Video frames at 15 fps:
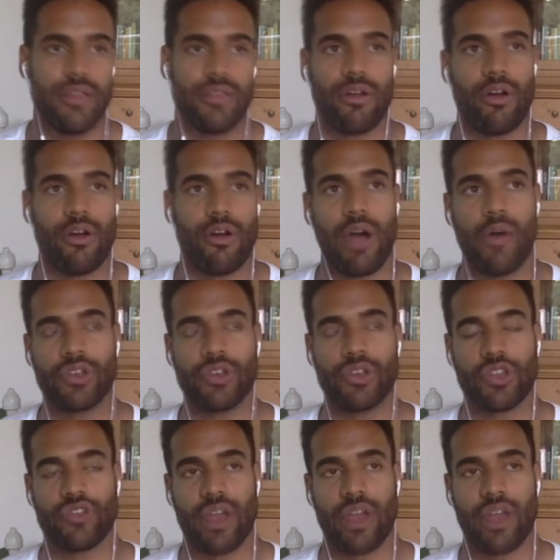So I want you to
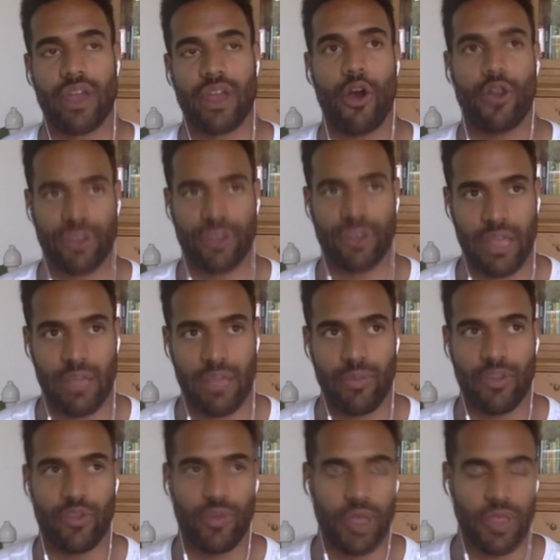try to alternate
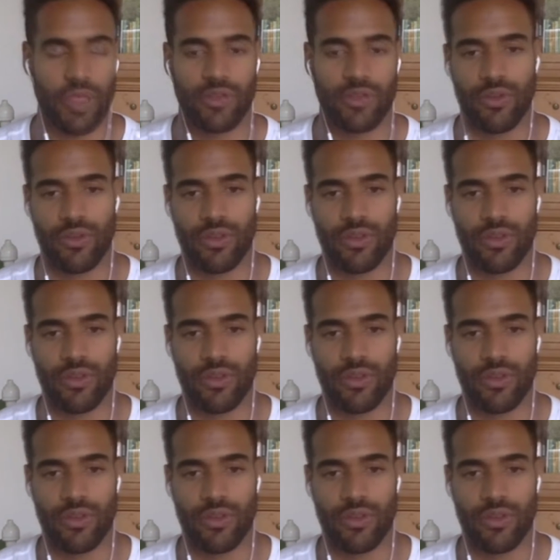between those two